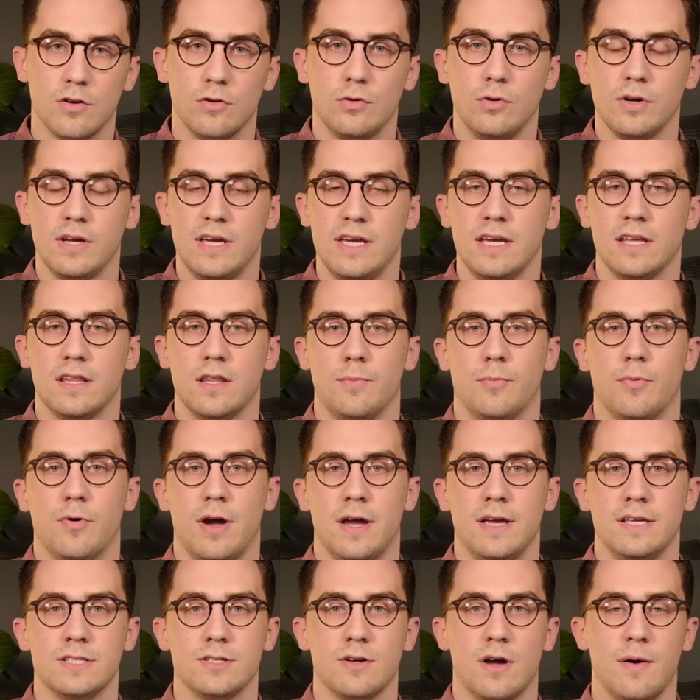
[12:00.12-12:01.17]
looking at the
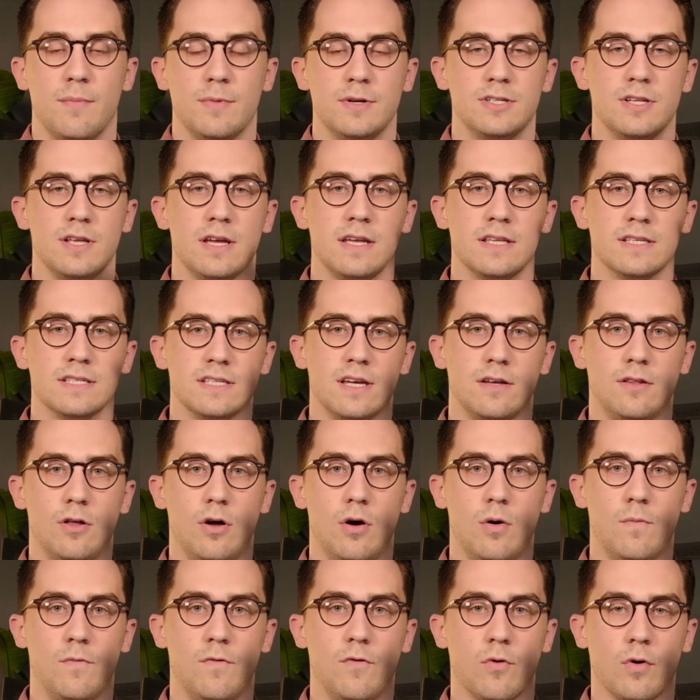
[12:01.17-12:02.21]
price, so how much they can sell the
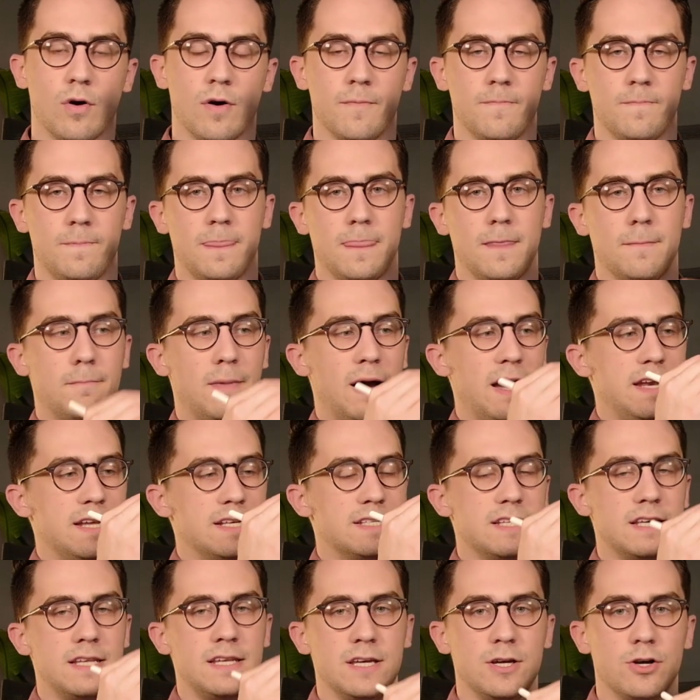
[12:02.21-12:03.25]
home for,
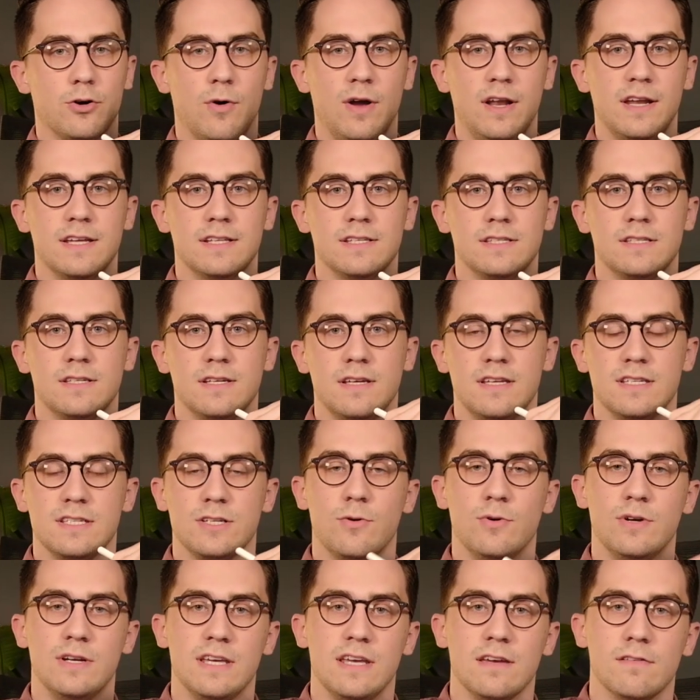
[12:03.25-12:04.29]
minus any credits is
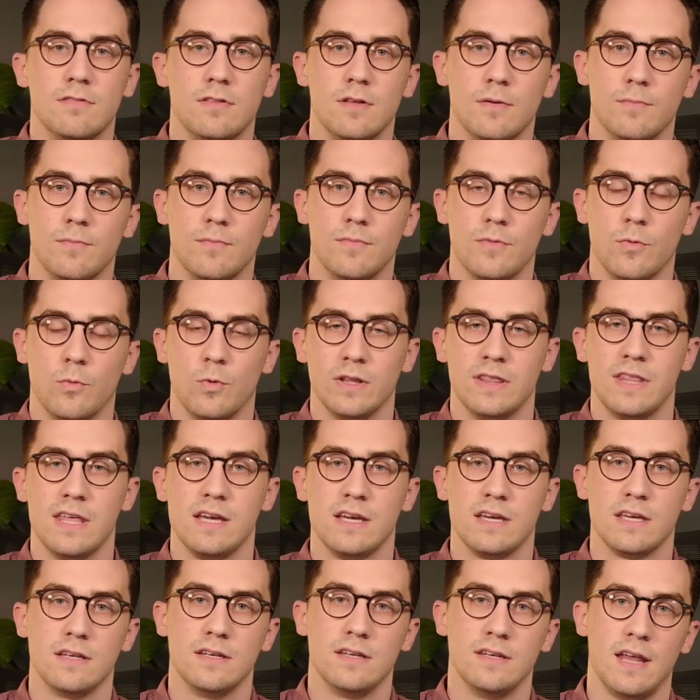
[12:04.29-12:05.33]
going to give them what they
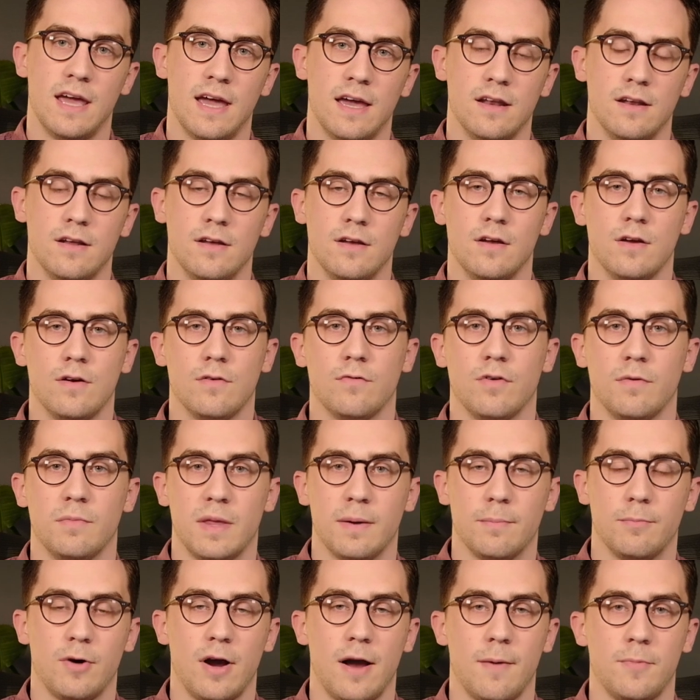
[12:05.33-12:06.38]
can net from
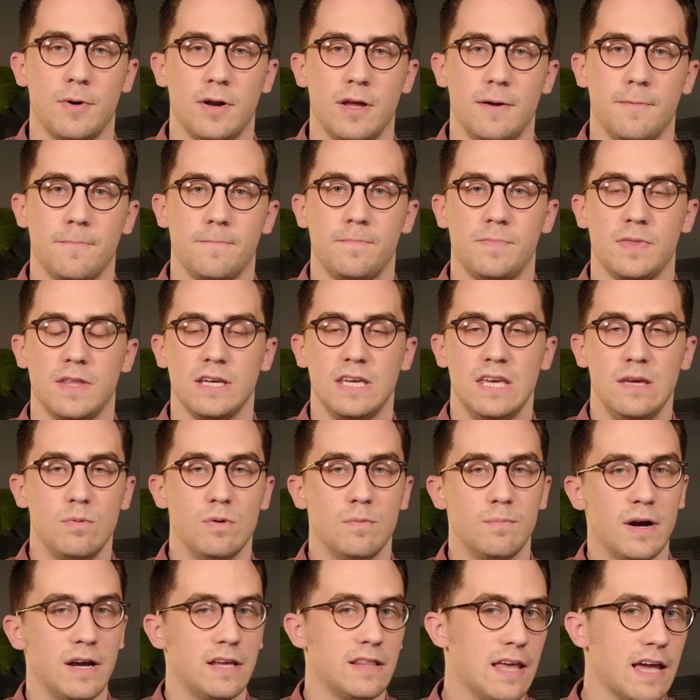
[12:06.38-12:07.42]
that property. And keep
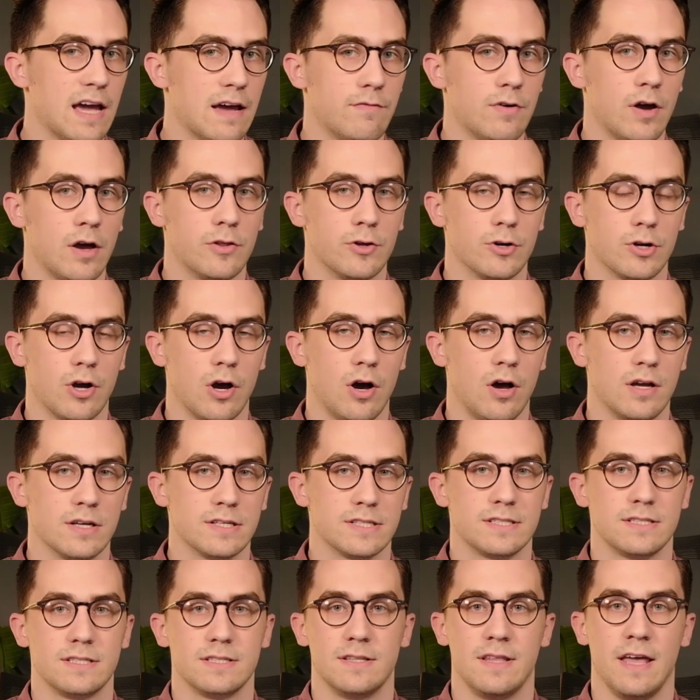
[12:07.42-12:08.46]
in mind, they have other
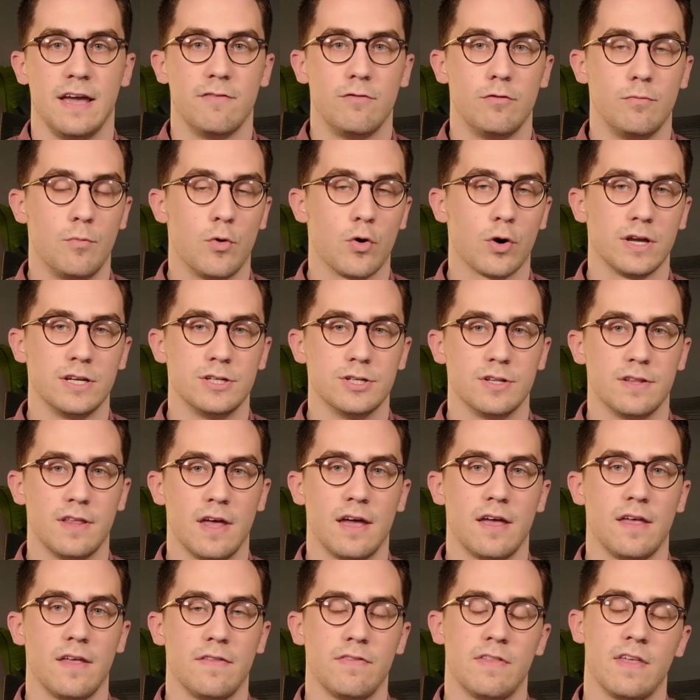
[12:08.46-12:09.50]
costs. They have a mortgage
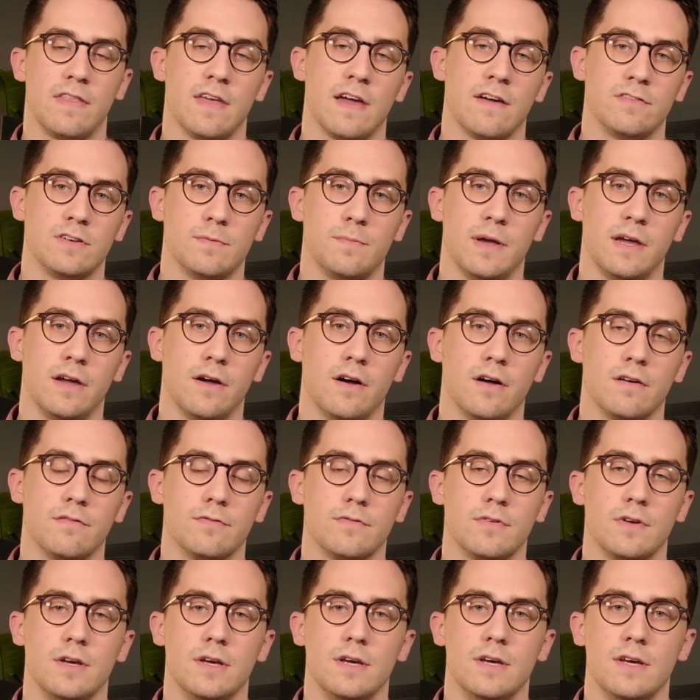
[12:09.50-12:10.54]
that, that they have to pay
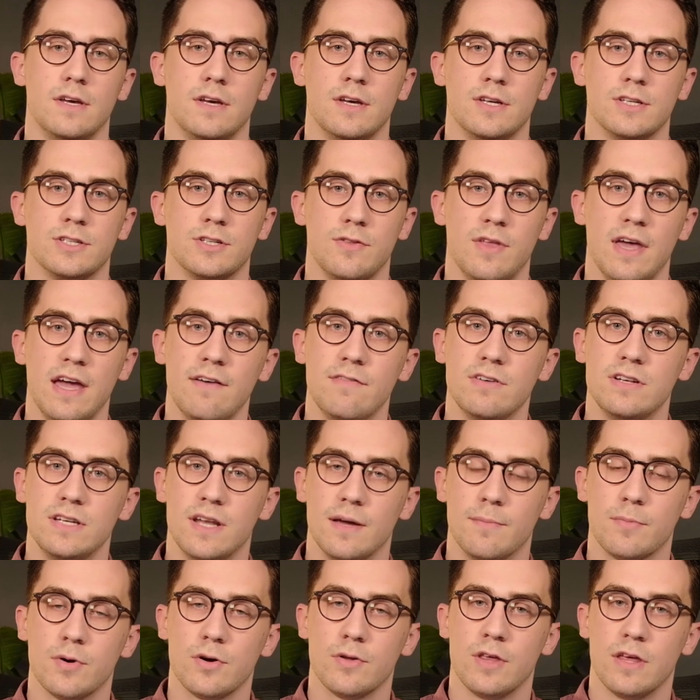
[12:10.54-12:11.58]
off. So they have a
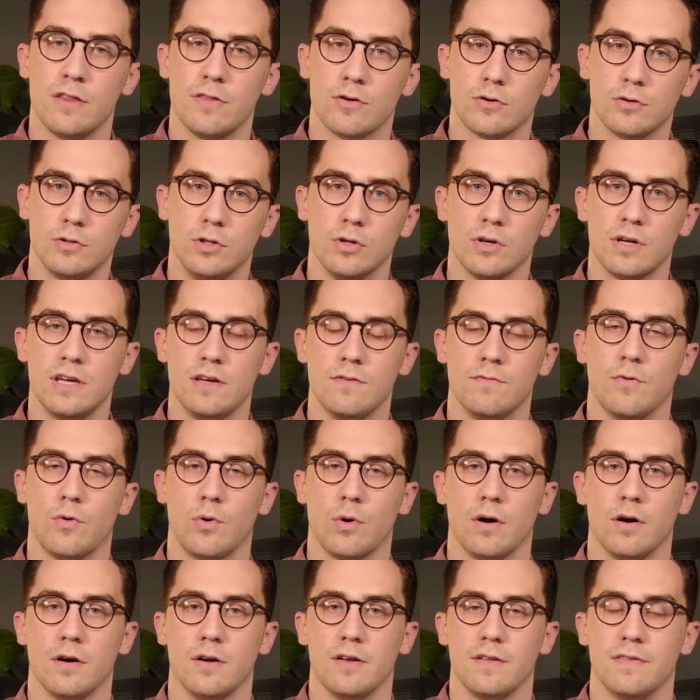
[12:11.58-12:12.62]
number that they're looking
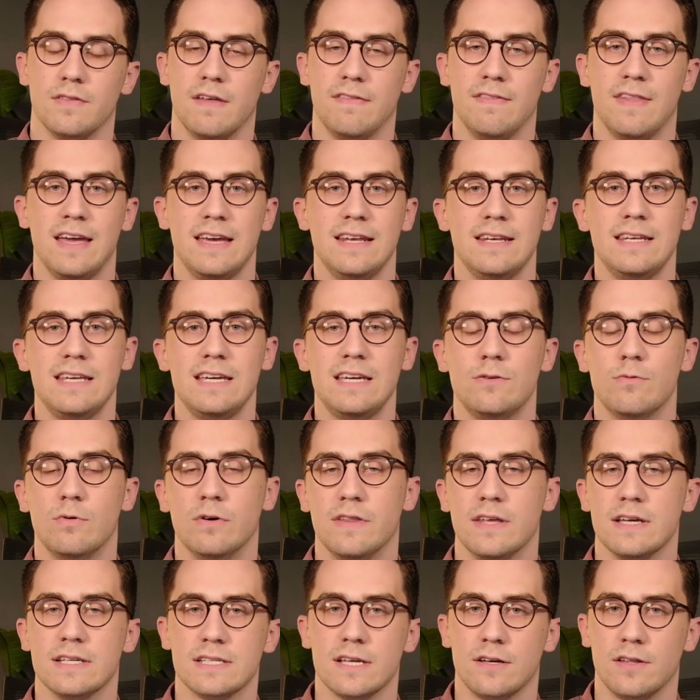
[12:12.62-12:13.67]
for that they need
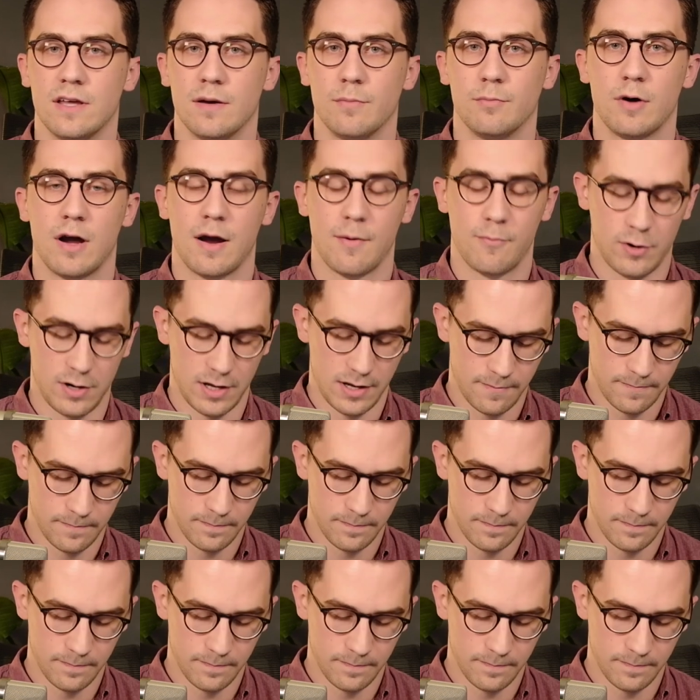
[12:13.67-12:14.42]
when they sell that property.